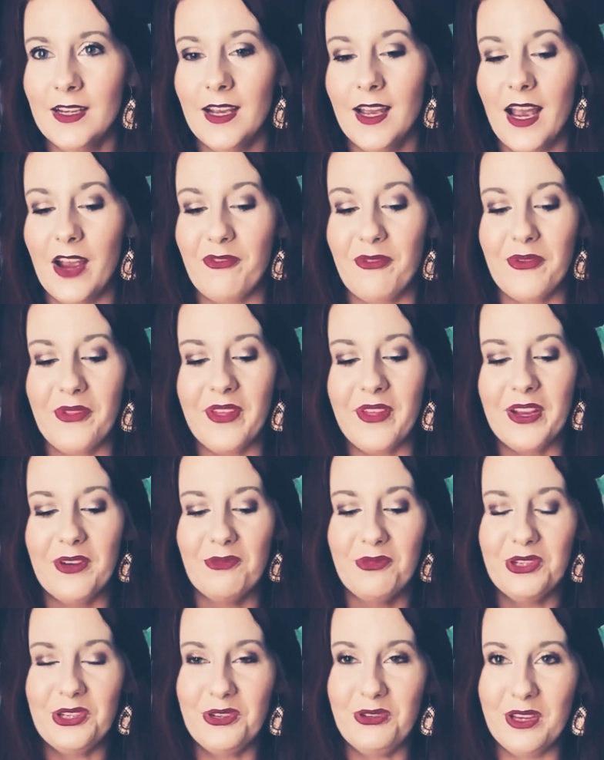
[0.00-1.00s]
I feel like
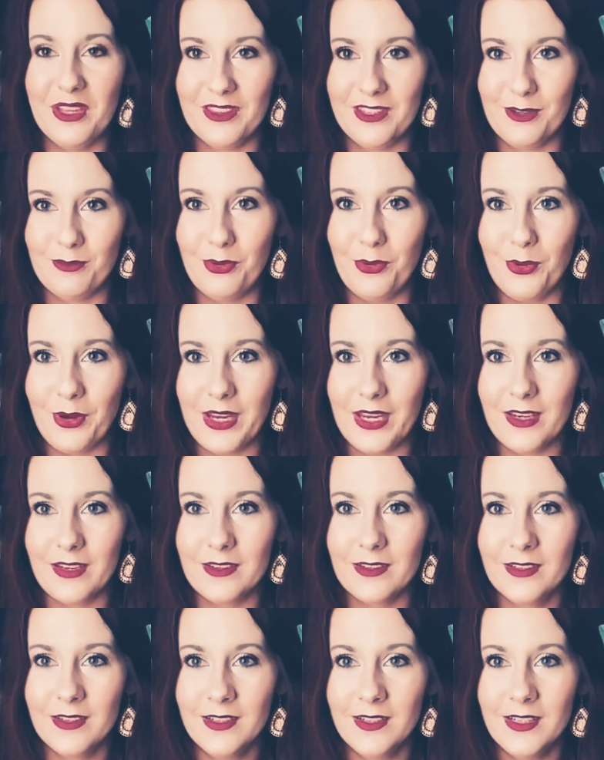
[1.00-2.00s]
when you hit that point,
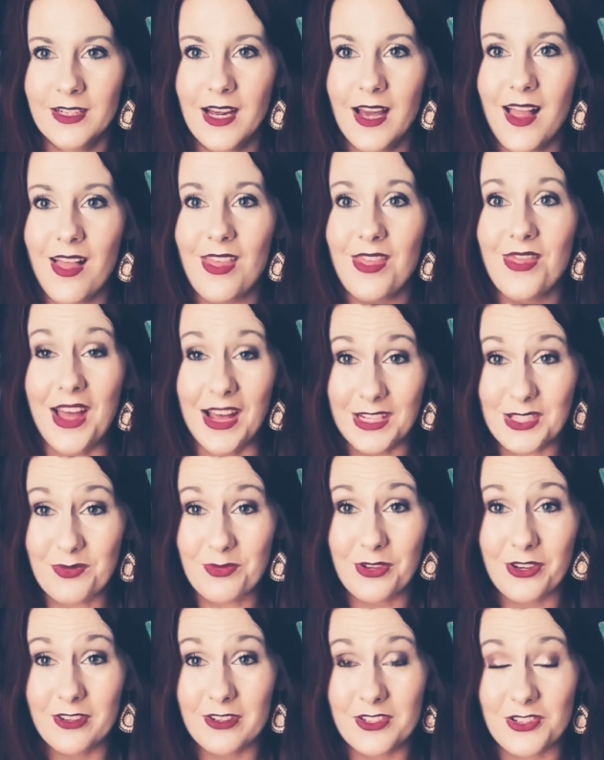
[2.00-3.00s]
that's when
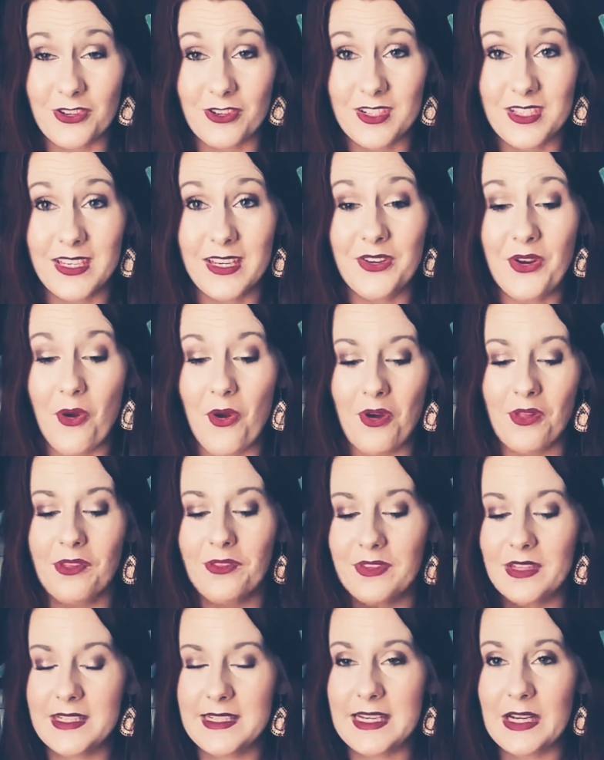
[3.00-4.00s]
you're going to start seeing all of
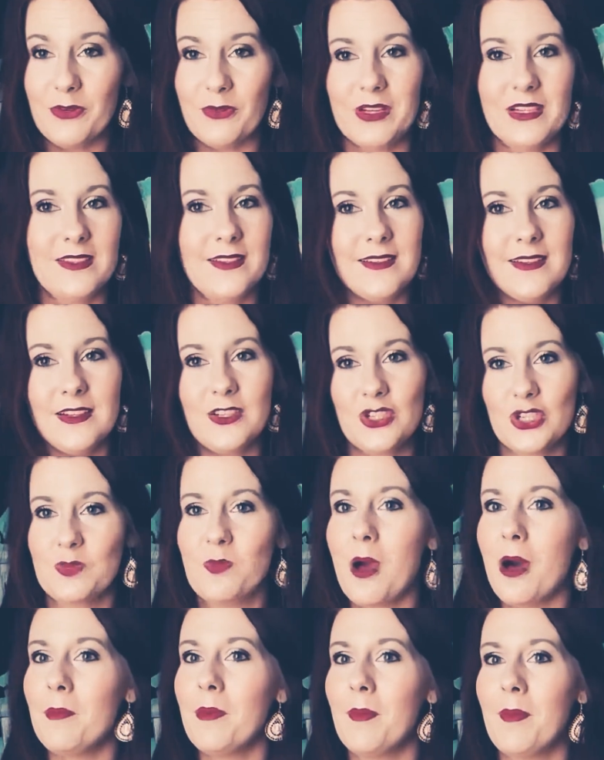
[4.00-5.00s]
these synchronicities just
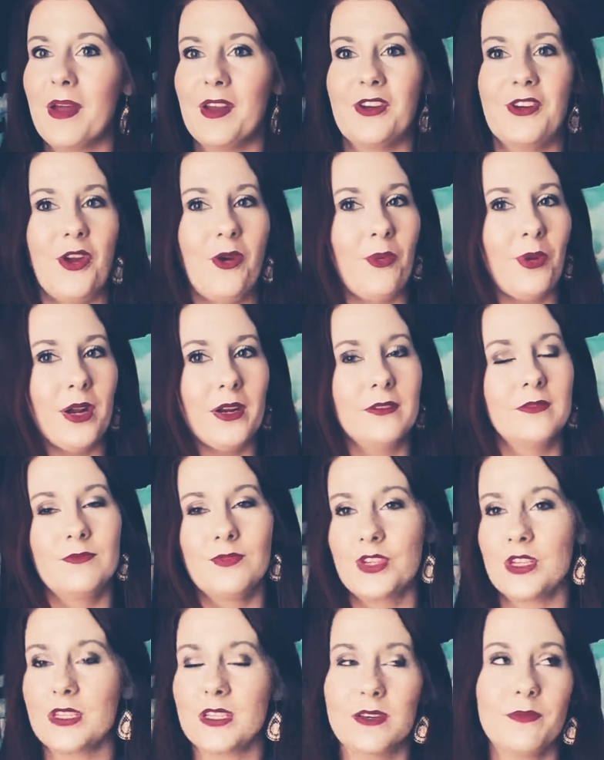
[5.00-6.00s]
pop up out of nowhere.
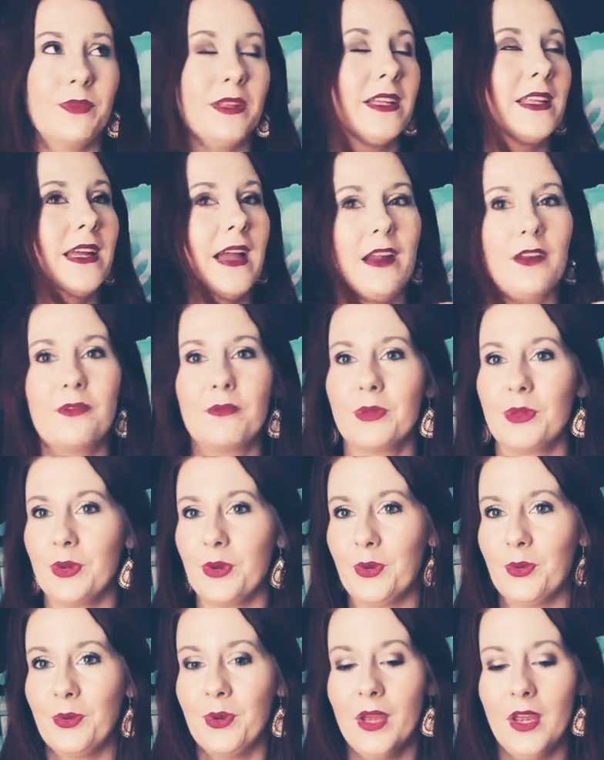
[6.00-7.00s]
Just completely out of the
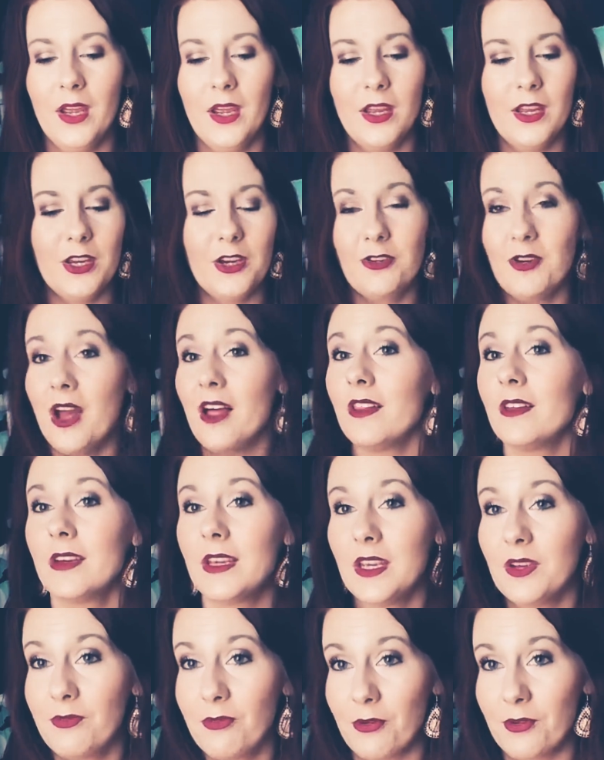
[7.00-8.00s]
blue. You're not
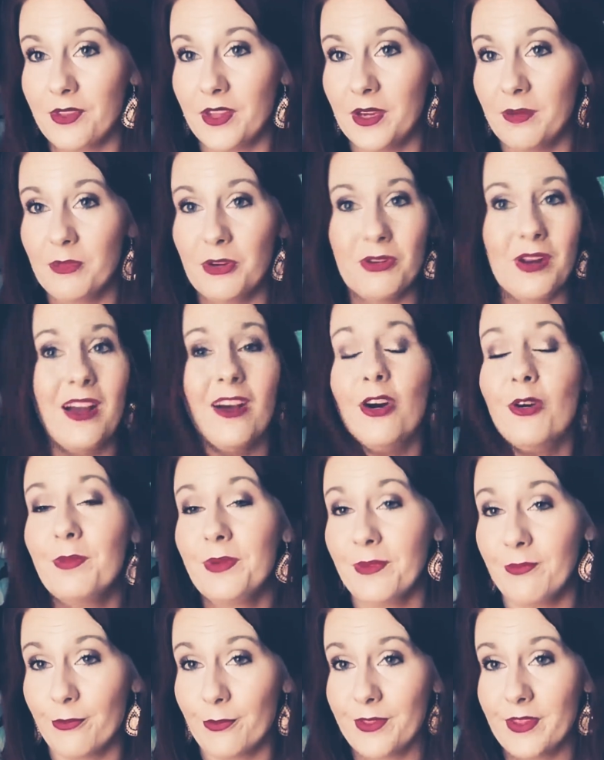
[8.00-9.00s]
looking for them. You're not
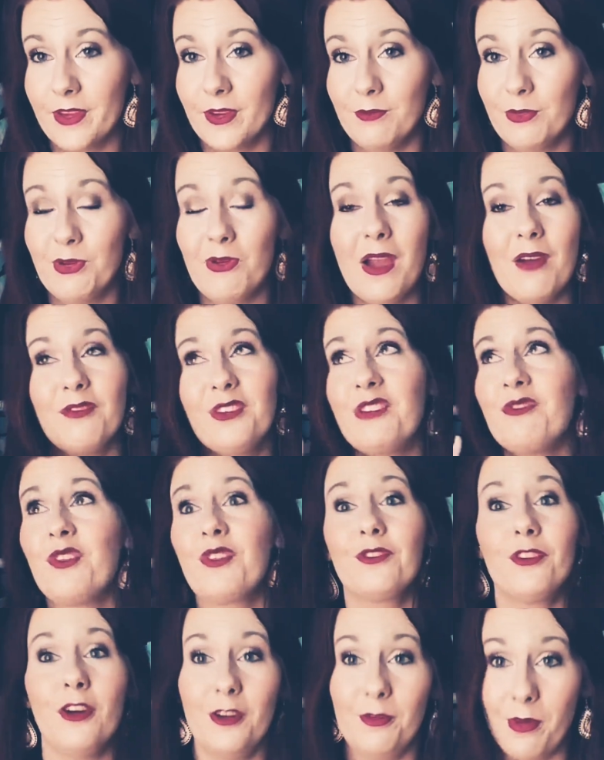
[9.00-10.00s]
hoping for them. You haven't even
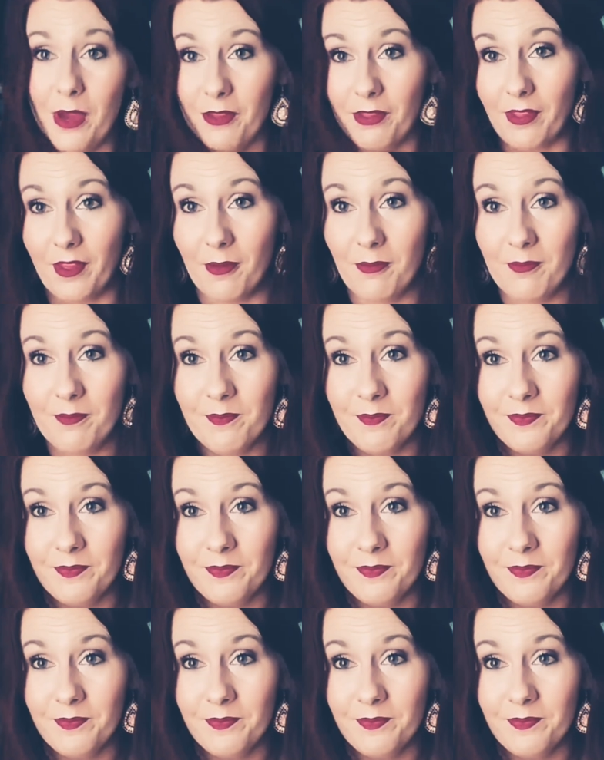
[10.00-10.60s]
thought about them.